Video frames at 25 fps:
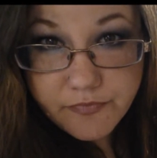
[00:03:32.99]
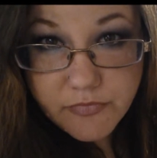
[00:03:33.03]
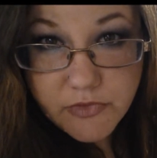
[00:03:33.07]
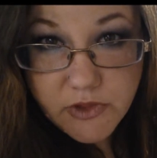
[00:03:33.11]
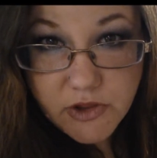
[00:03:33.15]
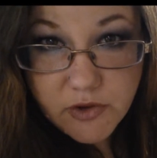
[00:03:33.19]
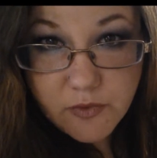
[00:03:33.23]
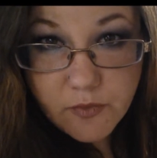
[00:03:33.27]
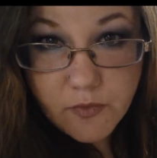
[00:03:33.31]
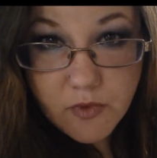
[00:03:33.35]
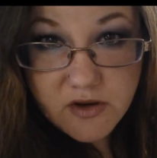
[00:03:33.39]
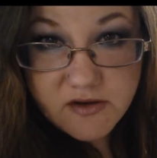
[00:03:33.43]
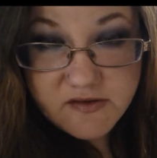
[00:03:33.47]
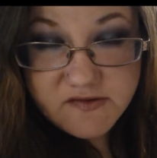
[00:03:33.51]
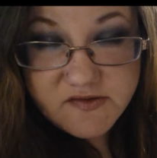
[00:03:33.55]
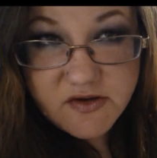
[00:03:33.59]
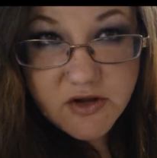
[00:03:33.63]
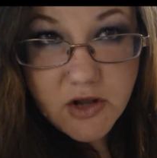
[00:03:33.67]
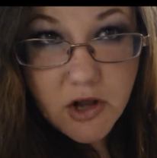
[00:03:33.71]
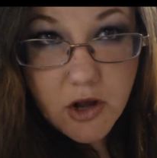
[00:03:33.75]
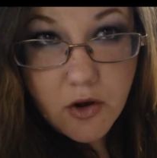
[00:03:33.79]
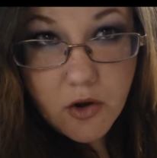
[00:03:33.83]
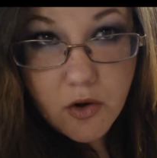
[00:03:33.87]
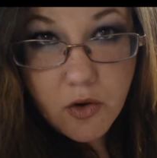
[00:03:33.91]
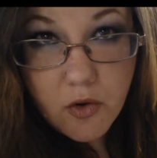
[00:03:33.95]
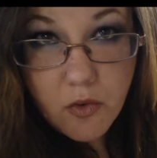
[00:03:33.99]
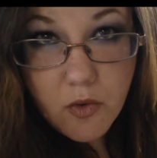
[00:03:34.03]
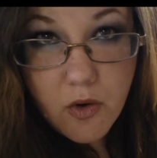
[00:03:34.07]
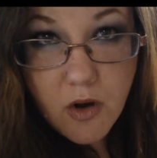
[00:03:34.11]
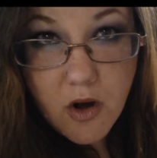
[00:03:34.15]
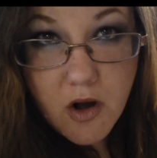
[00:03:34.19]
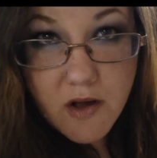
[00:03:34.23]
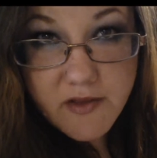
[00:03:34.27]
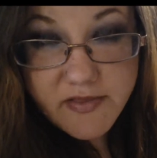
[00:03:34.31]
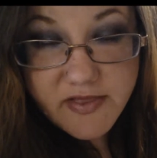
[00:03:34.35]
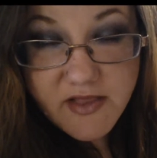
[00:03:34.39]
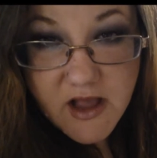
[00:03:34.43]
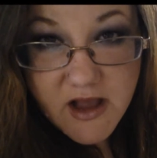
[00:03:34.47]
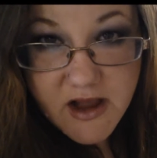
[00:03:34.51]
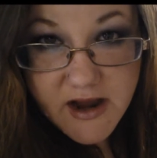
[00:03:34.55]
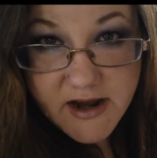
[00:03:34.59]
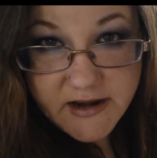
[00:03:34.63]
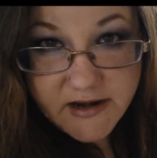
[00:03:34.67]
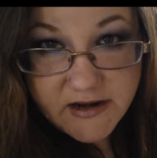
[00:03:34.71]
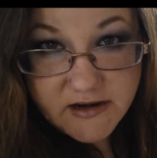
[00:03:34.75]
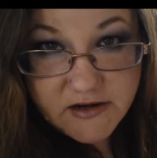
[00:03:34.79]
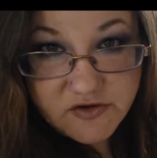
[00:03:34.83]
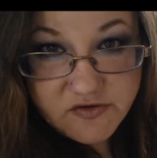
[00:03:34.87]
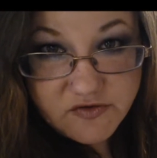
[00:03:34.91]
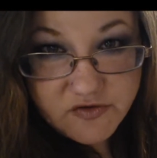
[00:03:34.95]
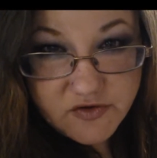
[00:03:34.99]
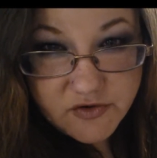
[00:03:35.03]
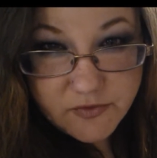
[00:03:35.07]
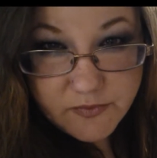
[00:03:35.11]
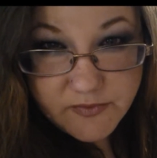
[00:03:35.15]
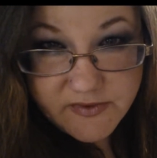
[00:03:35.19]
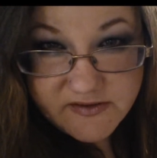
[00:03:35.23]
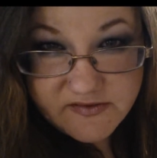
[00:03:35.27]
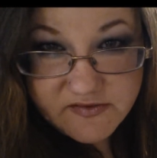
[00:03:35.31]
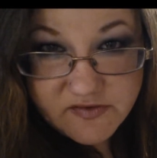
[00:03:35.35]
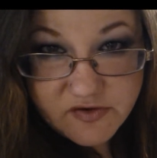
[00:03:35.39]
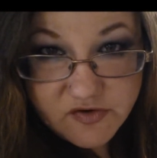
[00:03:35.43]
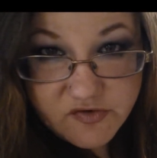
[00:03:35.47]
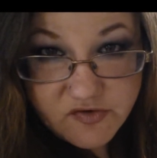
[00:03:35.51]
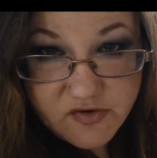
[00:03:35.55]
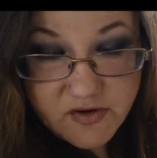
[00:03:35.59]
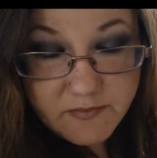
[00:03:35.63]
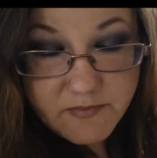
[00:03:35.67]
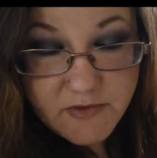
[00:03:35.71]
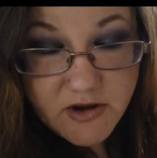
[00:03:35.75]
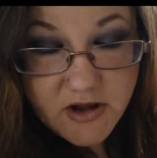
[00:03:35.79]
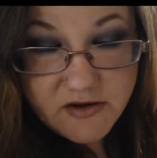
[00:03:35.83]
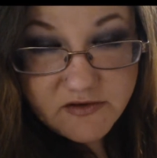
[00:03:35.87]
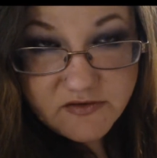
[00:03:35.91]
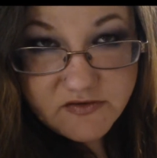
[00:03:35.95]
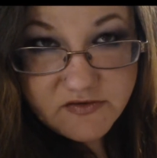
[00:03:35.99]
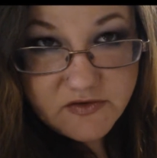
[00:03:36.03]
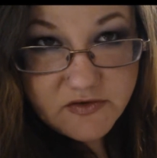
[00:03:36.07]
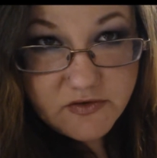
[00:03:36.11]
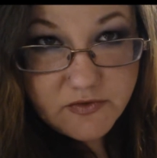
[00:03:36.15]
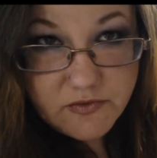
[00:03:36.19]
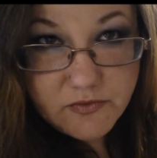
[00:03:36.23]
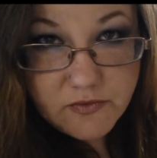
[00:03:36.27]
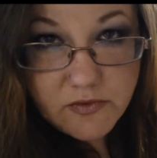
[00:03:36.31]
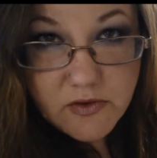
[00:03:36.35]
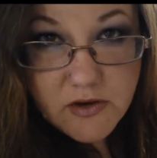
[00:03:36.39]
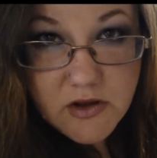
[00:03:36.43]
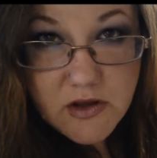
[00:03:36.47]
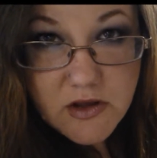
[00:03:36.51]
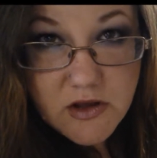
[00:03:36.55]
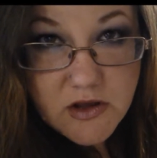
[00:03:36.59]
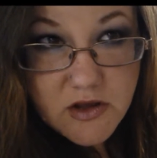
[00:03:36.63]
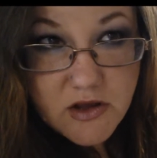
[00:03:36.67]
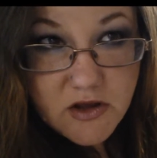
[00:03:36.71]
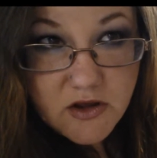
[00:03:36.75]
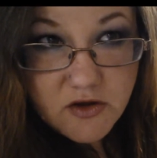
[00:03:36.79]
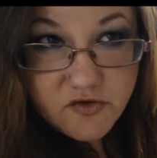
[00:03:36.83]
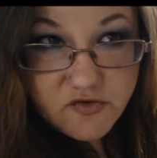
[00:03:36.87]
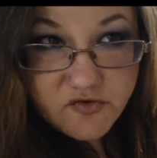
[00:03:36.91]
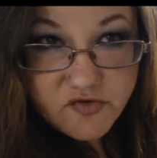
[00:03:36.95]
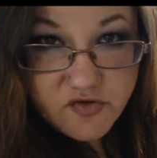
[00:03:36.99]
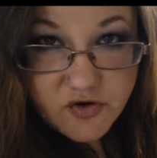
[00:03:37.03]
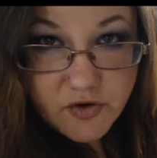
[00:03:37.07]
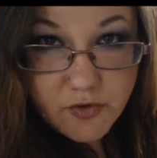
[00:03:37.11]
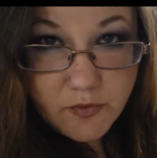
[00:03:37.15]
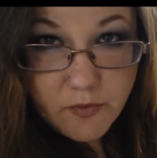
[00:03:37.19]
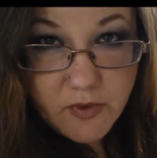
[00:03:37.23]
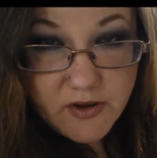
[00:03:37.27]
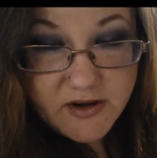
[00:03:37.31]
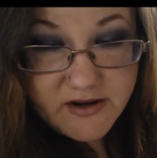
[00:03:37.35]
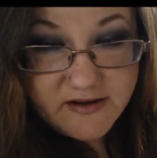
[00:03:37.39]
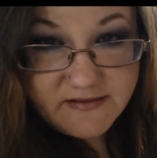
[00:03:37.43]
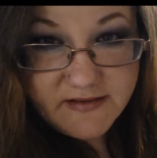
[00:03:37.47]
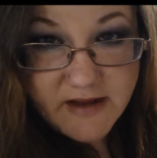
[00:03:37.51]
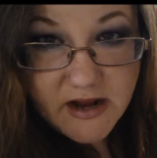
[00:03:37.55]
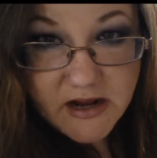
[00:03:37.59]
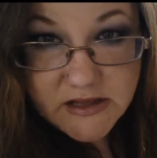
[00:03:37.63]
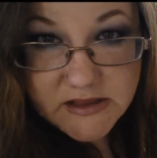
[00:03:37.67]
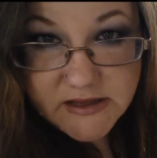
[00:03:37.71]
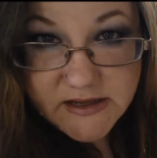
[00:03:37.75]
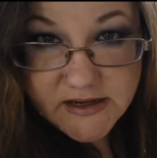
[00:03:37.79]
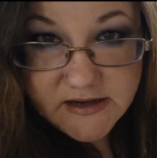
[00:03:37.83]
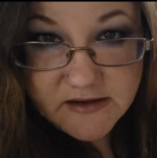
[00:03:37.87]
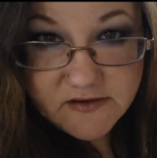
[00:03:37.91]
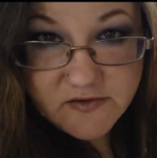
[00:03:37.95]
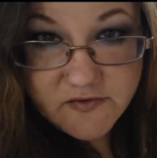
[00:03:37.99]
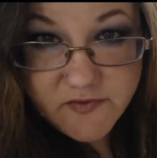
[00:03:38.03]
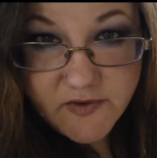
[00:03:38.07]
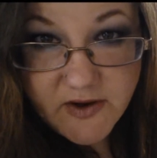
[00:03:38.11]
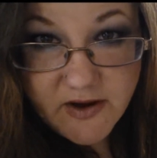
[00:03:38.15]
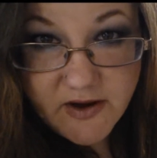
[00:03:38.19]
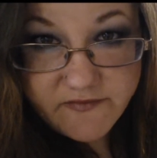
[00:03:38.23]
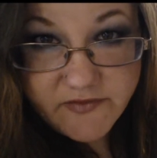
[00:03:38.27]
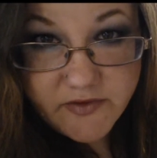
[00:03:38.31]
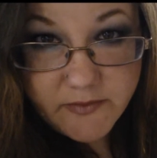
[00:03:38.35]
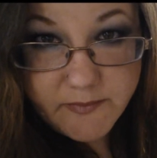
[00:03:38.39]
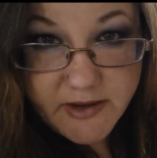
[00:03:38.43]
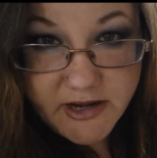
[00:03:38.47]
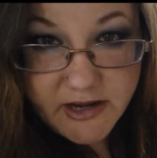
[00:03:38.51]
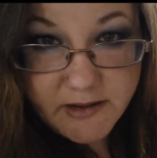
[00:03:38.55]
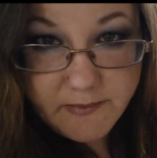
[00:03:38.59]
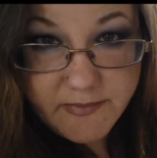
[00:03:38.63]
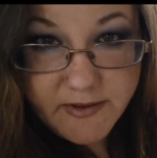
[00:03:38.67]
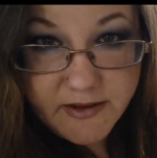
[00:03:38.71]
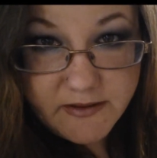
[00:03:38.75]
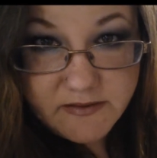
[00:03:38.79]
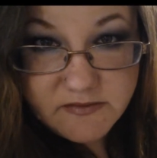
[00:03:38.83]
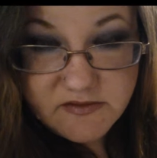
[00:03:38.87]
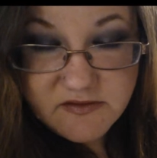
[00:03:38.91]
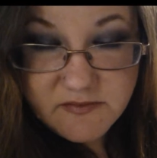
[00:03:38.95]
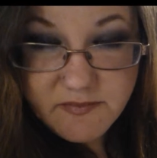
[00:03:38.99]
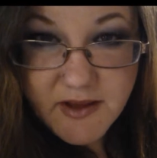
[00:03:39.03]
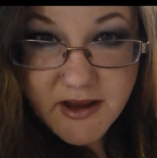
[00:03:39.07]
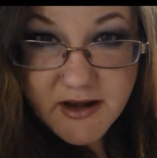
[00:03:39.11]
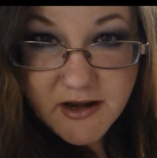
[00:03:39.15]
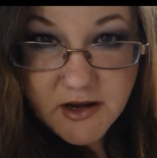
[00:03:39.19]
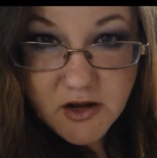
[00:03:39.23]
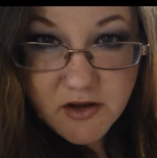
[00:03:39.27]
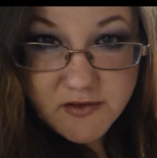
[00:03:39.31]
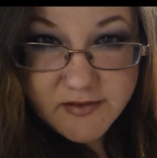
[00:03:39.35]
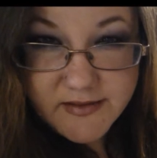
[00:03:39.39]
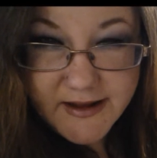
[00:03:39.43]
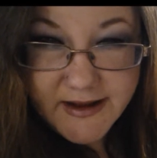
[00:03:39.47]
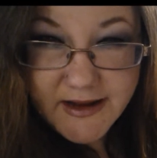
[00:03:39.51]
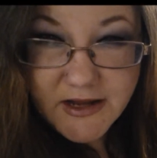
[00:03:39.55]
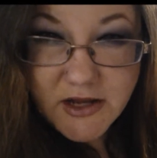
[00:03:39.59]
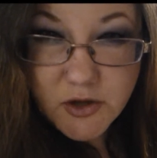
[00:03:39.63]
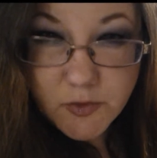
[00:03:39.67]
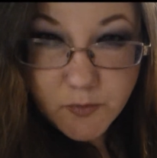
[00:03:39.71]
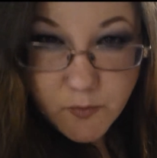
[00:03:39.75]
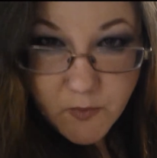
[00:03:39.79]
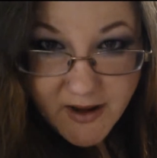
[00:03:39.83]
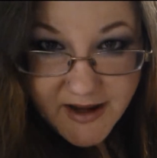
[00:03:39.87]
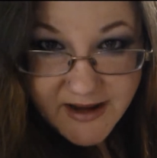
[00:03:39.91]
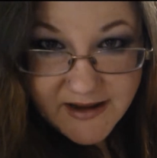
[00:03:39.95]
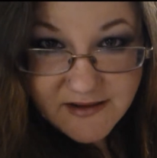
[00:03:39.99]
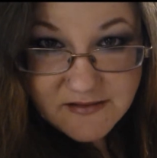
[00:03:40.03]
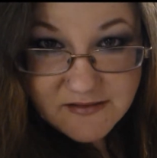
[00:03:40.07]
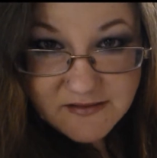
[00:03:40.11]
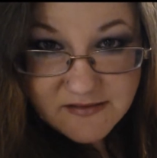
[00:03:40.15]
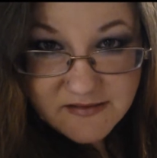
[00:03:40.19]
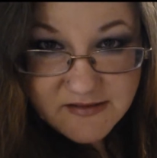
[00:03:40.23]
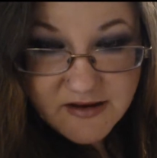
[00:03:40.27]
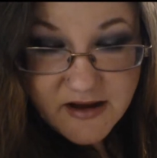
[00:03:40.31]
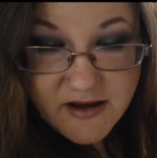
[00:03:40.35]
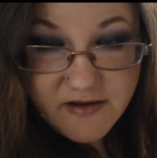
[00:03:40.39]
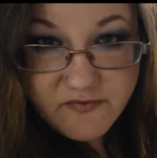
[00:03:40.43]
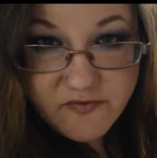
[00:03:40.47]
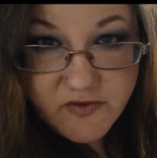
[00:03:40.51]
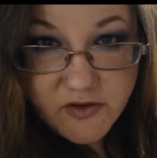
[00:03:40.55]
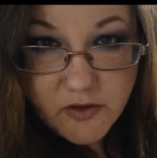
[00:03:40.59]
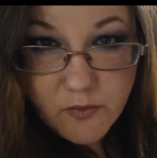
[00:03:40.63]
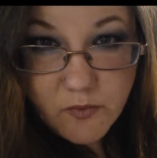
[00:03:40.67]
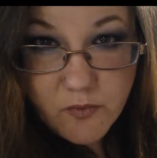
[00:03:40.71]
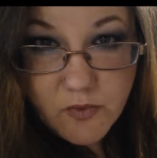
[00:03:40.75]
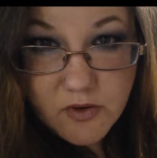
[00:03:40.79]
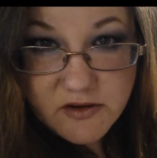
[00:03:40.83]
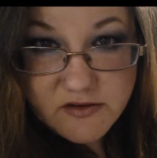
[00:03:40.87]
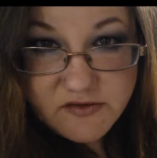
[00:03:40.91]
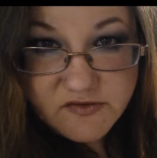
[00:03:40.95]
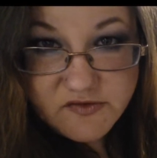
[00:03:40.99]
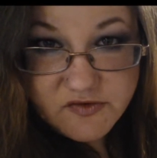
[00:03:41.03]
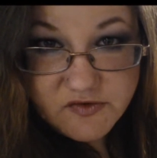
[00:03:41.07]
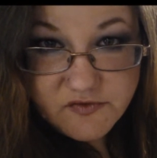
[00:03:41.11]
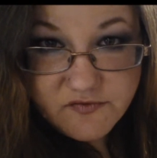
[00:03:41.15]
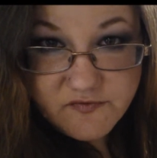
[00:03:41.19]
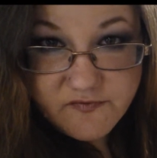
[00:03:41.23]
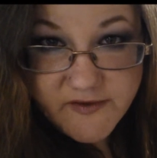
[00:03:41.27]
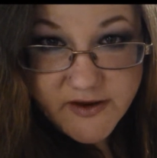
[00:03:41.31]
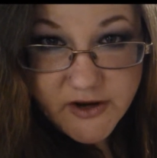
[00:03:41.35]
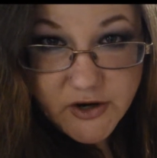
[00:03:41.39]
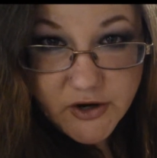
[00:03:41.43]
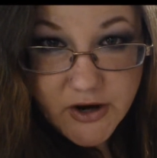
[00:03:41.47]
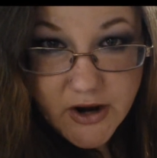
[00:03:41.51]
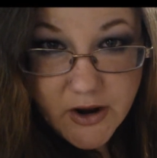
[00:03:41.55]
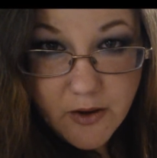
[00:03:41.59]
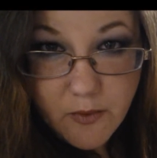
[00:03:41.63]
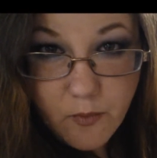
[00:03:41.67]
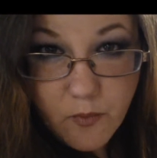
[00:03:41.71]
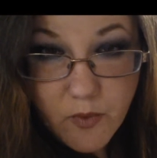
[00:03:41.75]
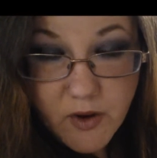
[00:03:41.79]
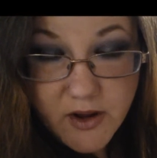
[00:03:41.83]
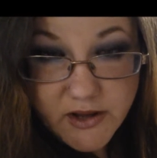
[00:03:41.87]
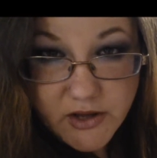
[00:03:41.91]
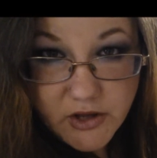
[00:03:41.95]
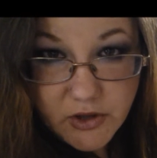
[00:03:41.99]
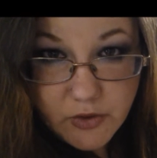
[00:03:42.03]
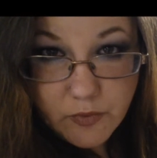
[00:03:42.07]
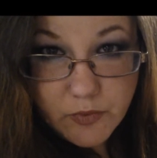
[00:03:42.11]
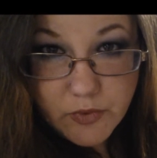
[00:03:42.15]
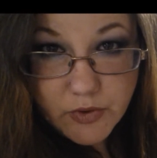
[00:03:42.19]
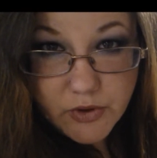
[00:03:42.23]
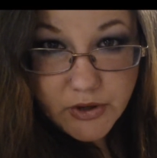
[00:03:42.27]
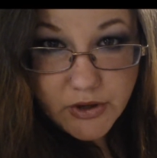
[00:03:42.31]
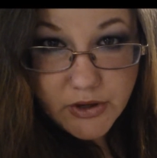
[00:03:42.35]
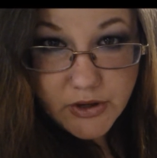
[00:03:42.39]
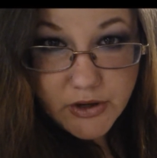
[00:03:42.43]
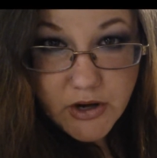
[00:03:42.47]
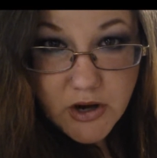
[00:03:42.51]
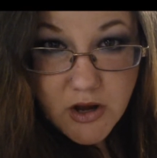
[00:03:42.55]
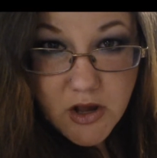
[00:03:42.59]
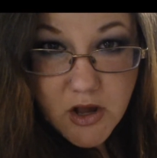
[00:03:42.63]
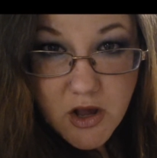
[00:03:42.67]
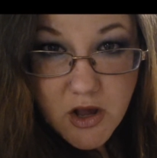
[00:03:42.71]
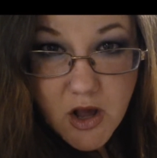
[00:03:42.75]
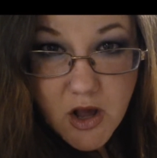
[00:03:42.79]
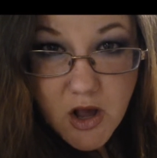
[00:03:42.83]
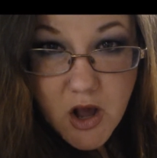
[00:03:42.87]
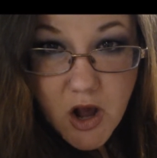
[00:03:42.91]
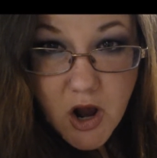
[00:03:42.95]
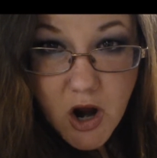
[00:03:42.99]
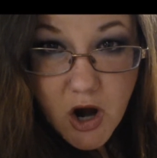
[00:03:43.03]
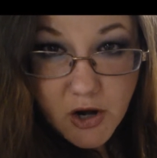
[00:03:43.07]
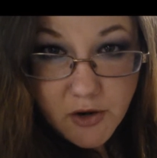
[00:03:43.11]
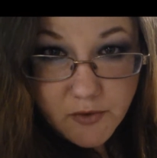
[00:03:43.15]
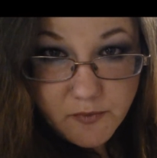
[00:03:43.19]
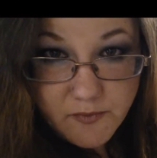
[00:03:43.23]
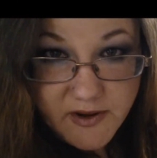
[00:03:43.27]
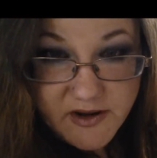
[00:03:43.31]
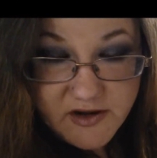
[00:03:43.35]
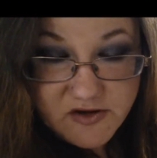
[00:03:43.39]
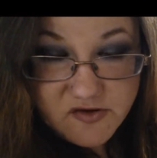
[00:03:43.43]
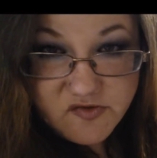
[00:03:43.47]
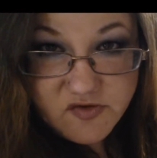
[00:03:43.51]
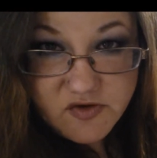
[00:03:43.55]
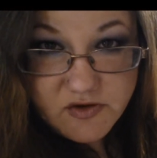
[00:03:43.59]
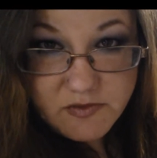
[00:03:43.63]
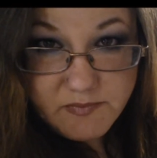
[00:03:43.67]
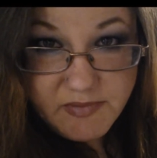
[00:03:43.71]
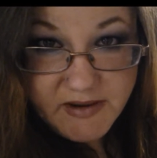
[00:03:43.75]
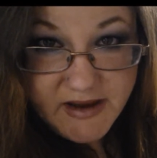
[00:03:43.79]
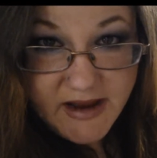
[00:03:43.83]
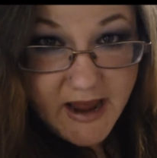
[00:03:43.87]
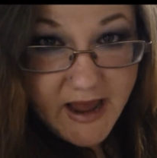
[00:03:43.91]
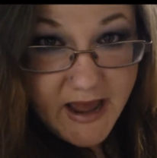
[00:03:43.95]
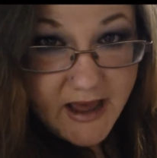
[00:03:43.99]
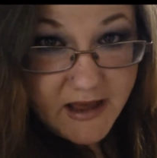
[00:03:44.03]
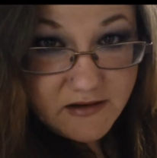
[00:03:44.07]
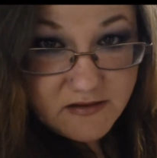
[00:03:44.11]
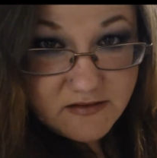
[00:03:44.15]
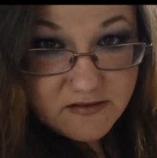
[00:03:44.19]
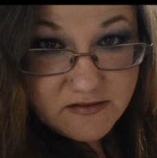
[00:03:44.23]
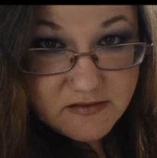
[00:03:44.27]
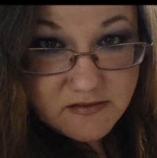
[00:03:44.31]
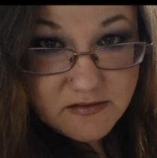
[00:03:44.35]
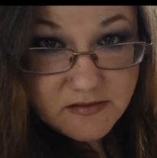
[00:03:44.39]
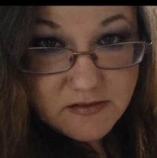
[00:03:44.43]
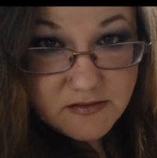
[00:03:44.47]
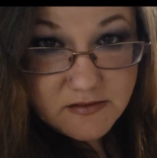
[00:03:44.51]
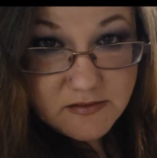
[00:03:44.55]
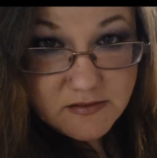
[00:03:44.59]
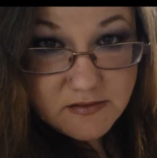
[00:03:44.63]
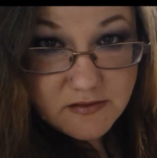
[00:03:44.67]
You want to go online and do your research. I'm not too sure what exactly it is for everybody, but depending on like your weight and stuff, you want to figure out what your heart rate should be at.